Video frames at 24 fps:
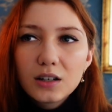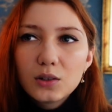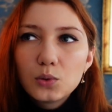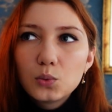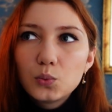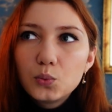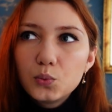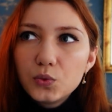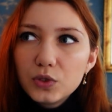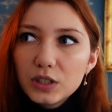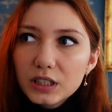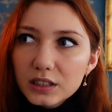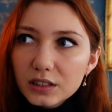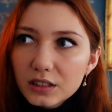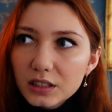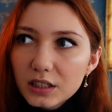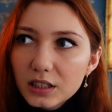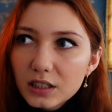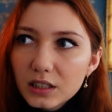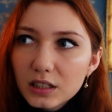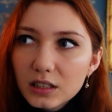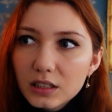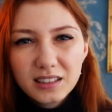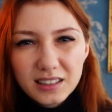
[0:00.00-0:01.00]

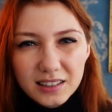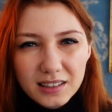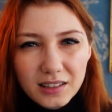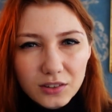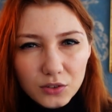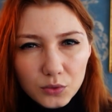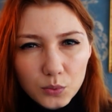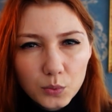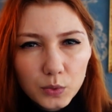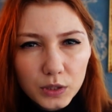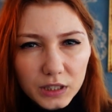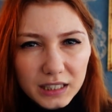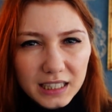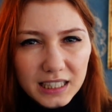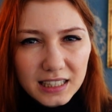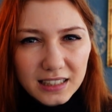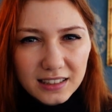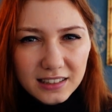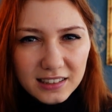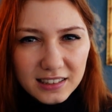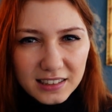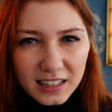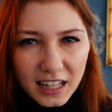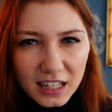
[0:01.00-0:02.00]
this is really
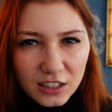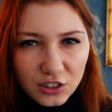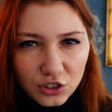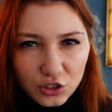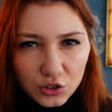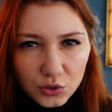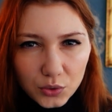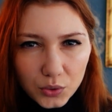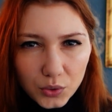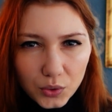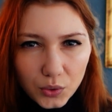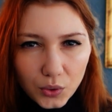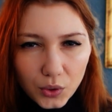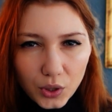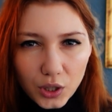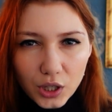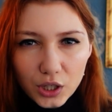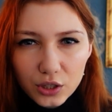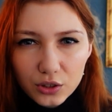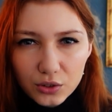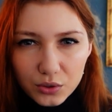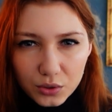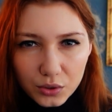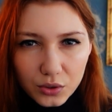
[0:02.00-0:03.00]
central
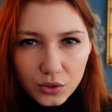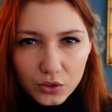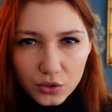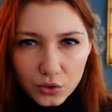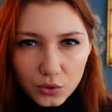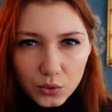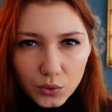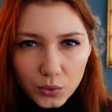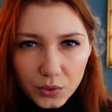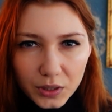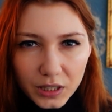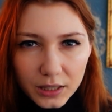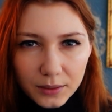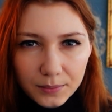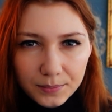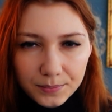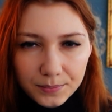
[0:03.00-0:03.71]
to the story.